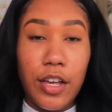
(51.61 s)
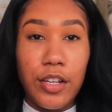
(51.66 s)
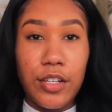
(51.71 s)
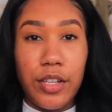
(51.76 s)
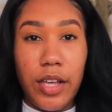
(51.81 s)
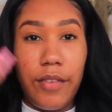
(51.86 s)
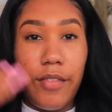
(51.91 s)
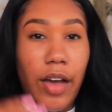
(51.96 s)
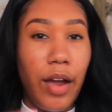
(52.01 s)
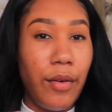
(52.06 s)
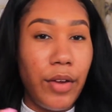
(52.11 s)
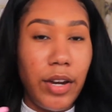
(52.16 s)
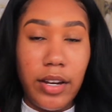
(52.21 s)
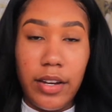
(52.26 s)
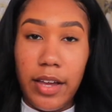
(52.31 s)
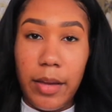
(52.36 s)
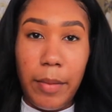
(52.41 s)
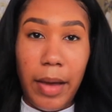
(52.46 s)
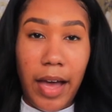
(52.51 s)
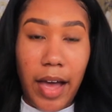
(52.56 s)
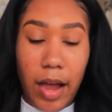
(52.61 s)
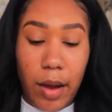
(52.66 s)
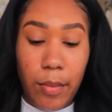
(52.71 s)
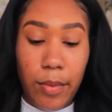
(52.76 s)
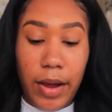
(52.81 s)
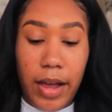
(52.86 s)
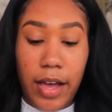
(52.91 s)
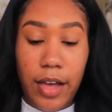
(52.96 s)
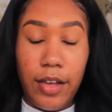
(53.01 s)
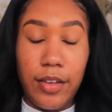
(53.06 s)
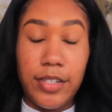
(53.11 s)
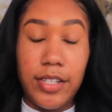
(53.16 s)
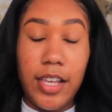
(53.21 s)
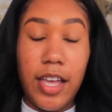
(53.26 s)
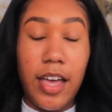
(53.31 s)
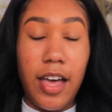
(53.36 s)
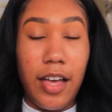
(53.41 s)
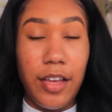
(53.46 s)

So I've already done my eyebrows.